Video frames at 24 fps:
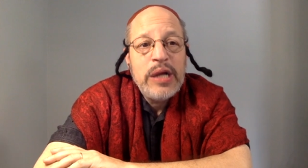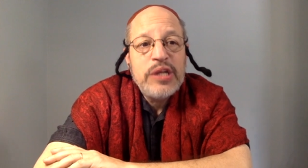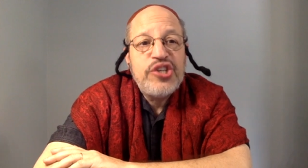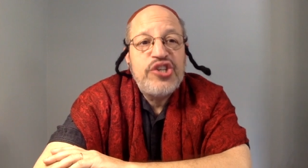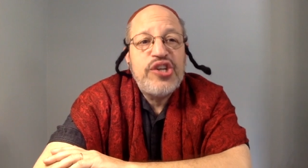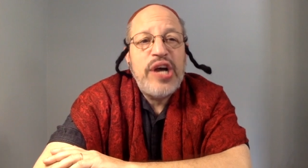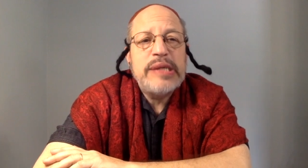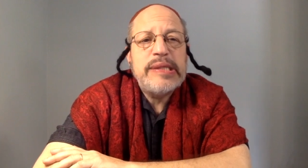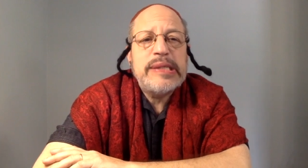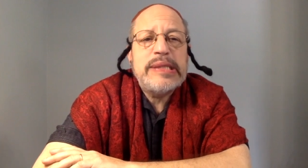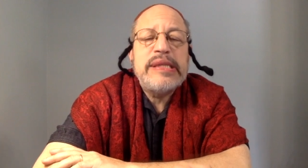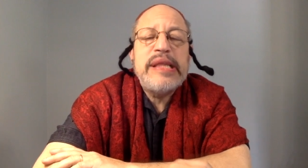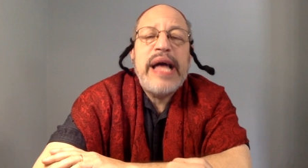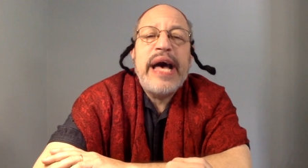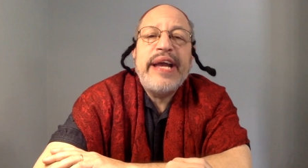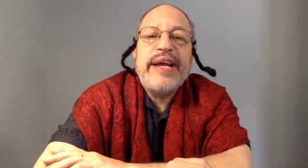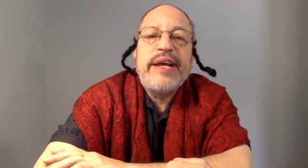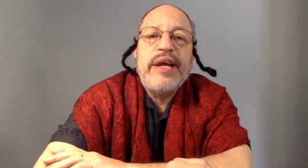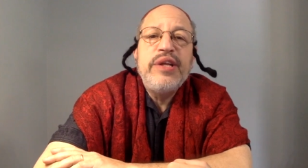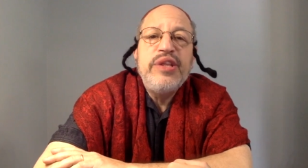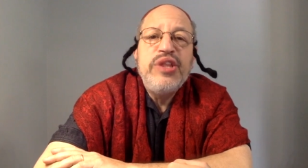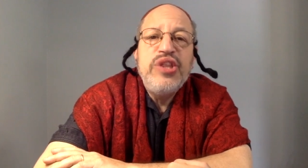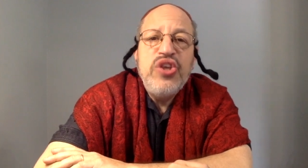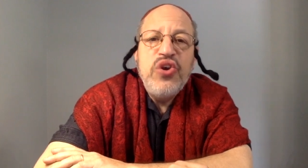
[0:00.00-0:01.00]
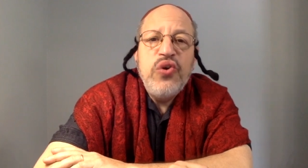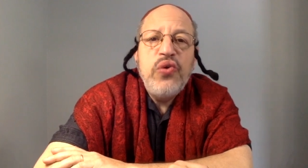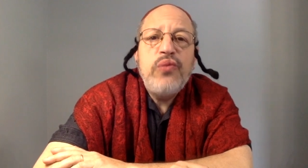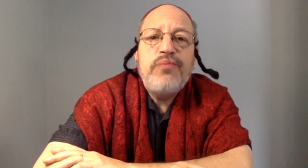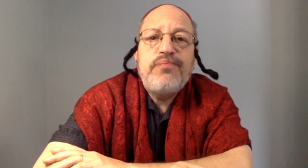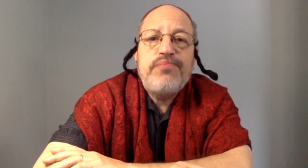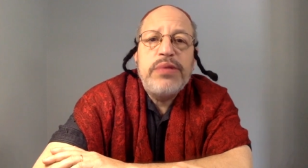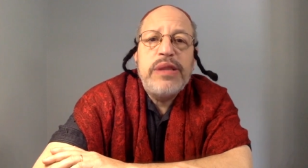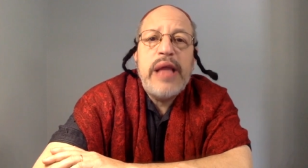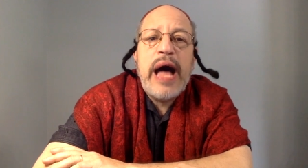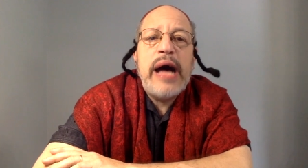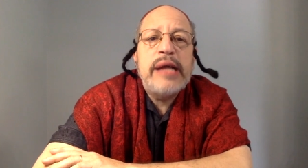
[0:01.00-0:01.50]
Just like new
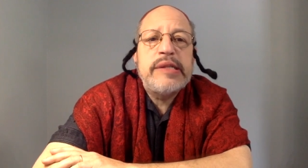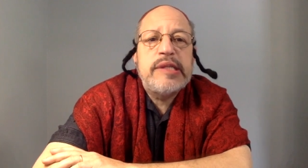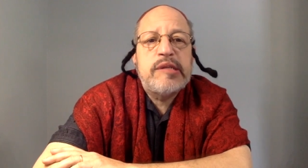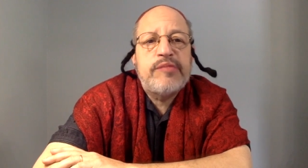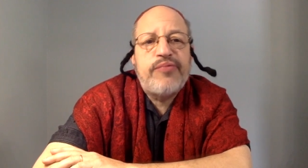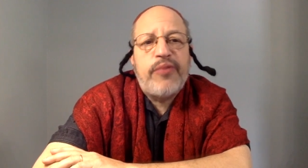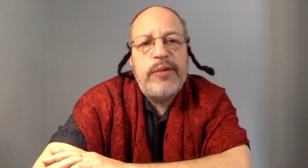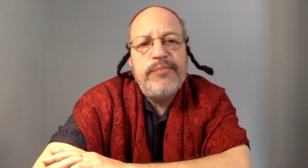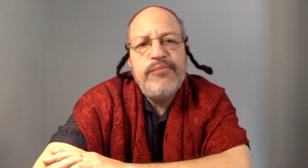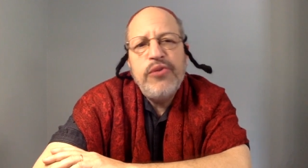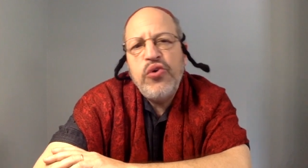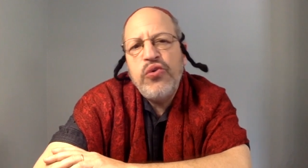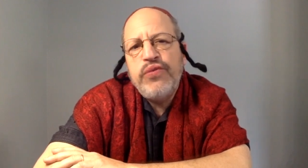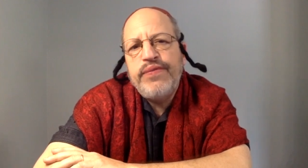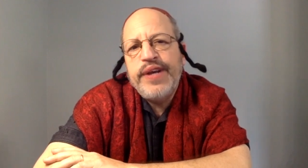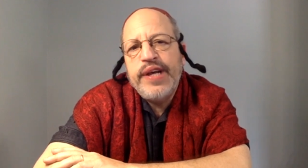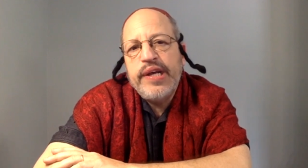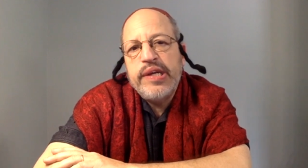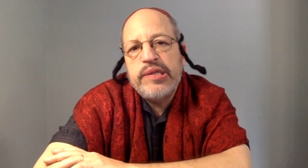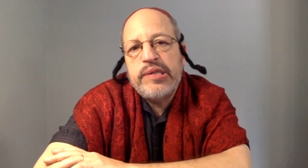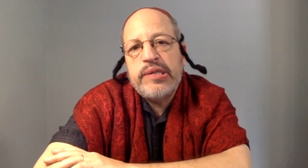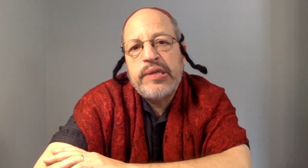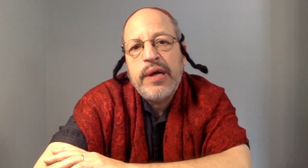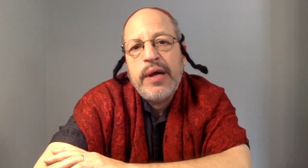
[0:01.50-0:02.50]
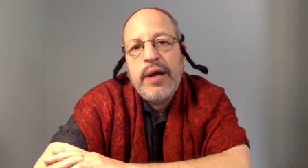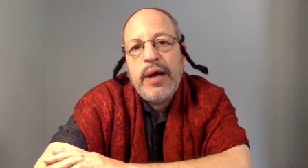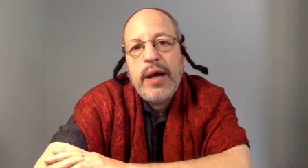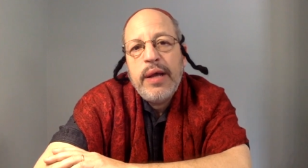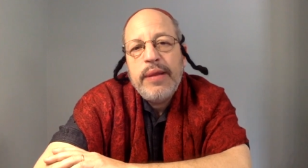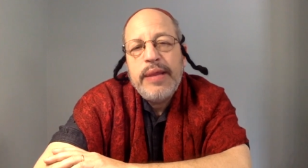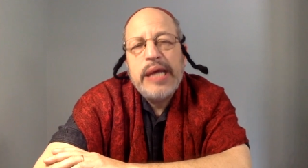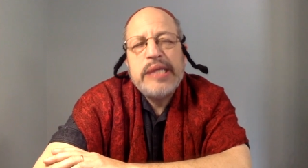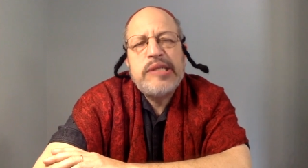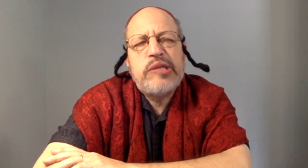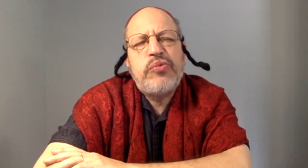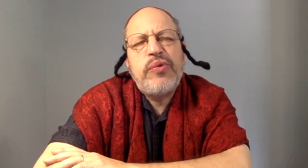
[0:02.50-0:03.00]
plots for movies,
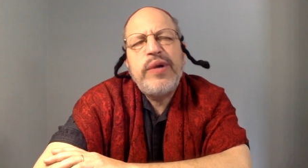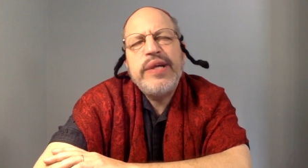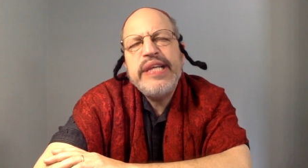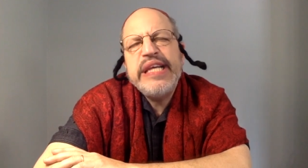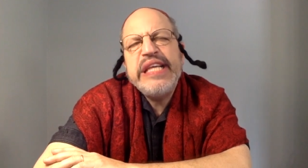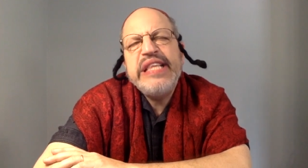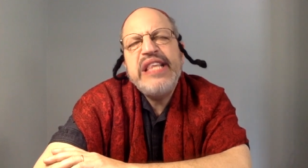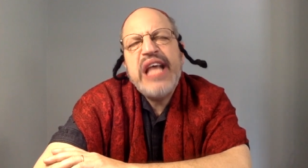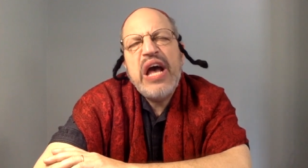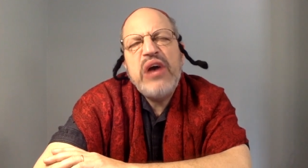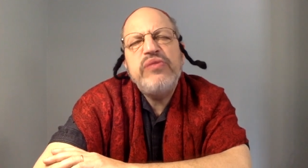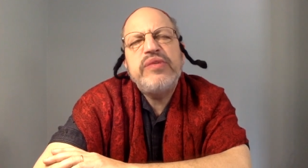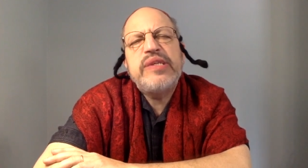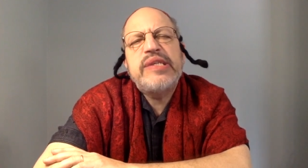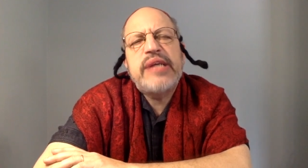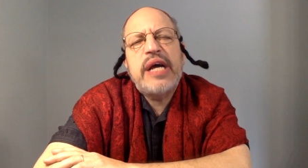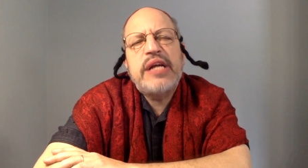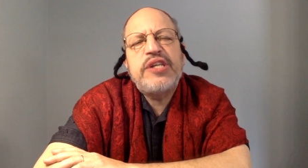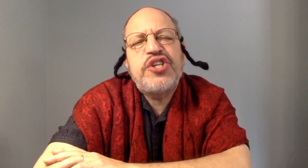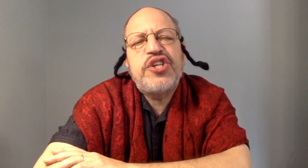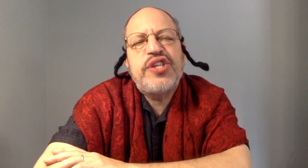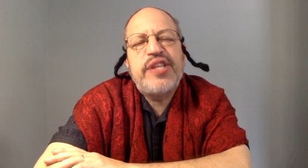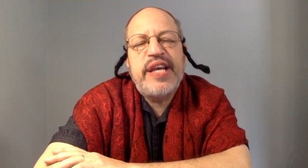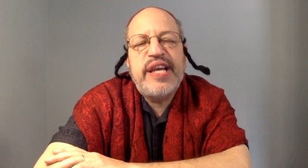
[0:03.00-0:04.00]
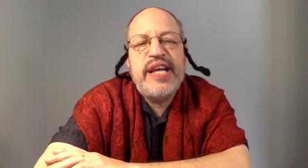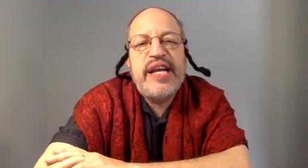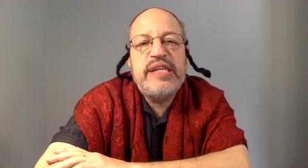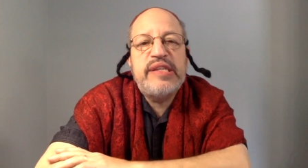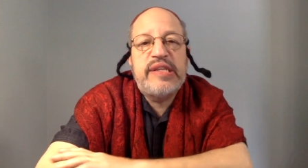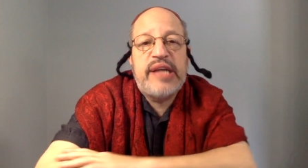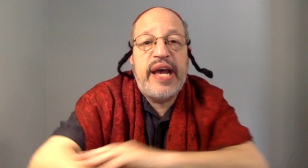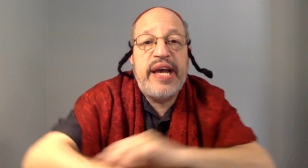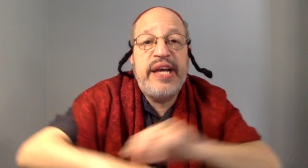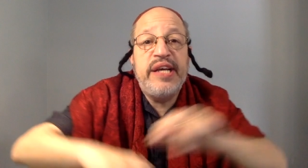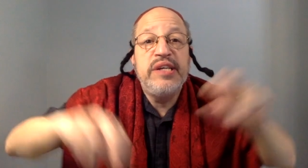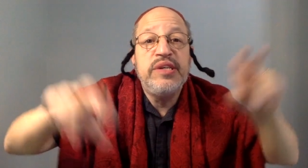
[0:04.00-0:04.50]
there's really no such thing
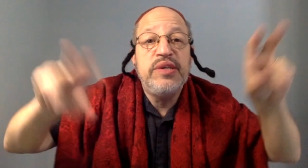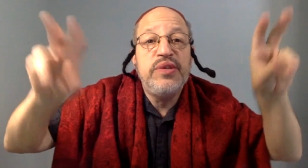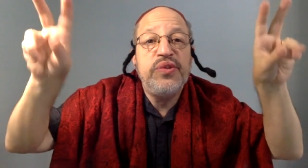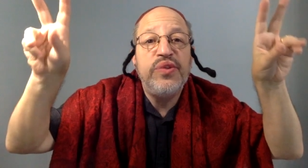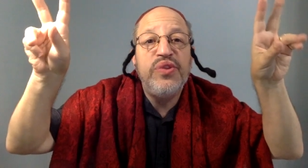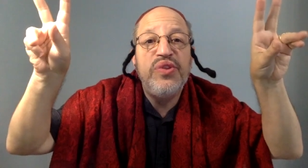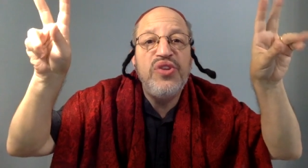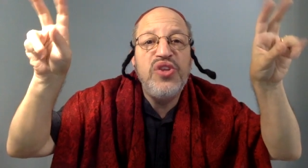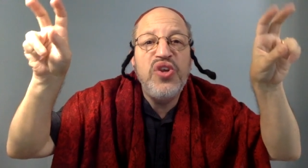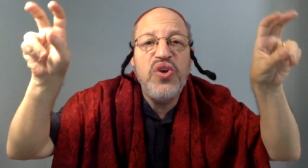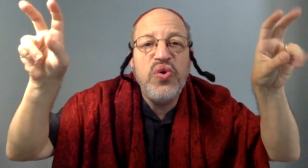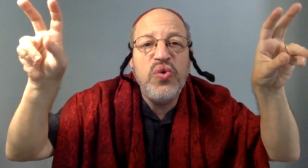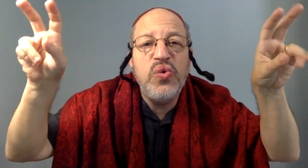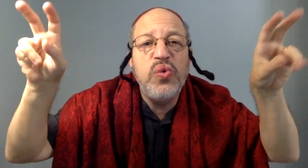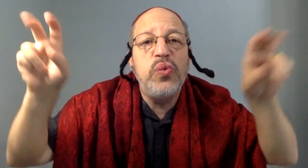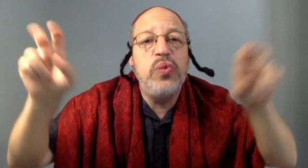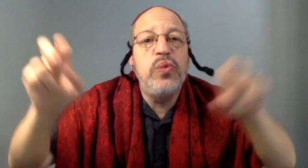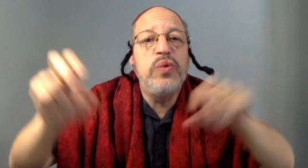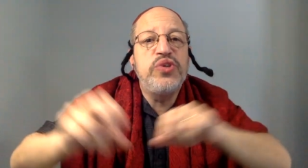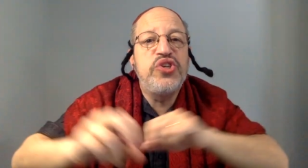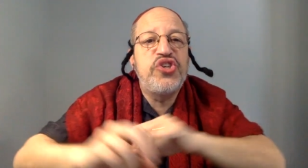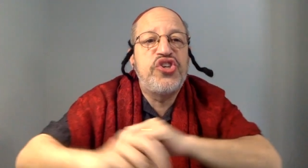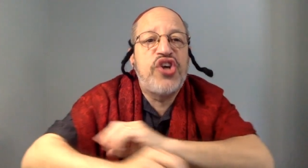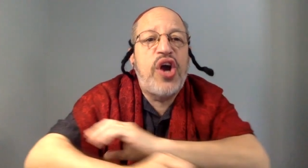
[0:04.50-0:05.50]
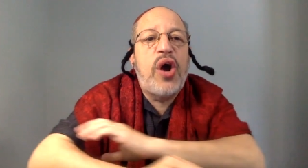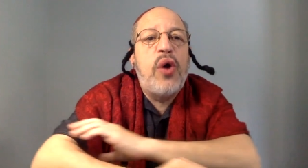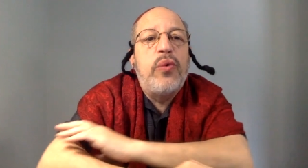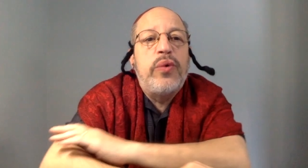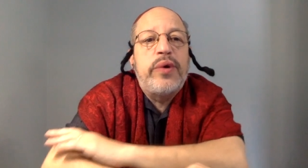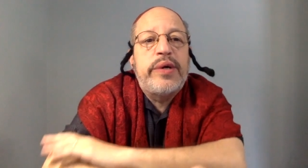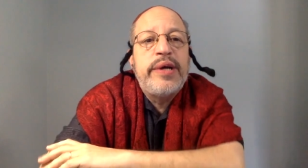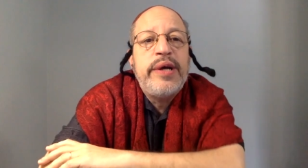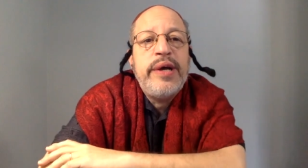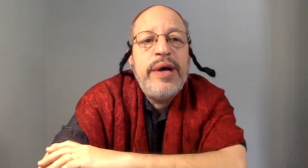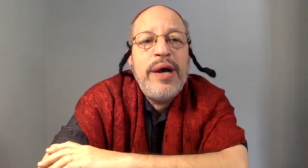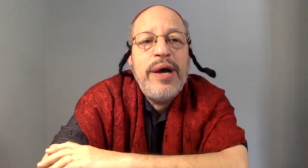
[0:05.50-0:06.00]
as a new
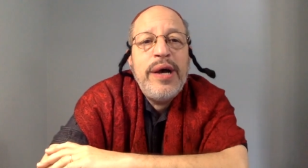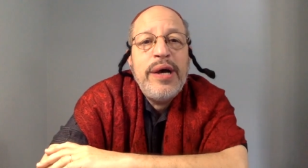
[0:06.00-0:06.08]
joke,